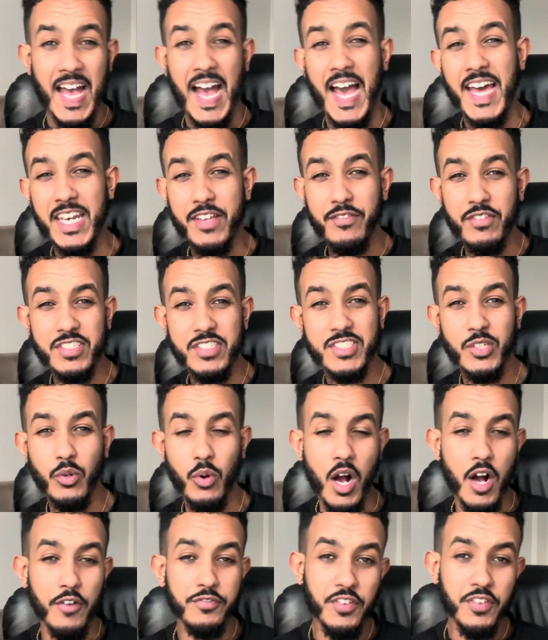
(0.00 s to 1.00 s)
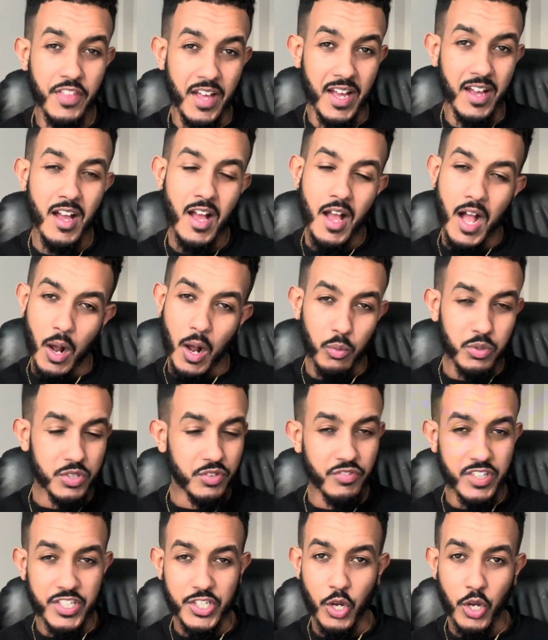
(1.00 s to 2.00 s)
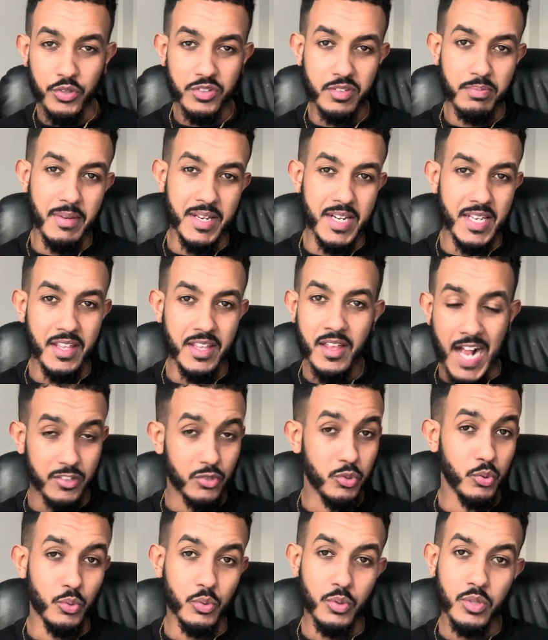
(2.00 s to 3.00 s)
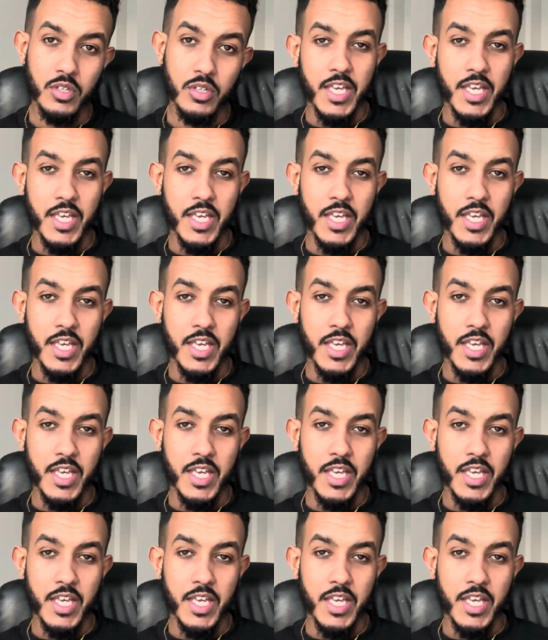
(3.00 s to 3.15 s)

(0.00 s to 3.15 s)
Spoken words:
And even still after that, I wasn't really going to many at all.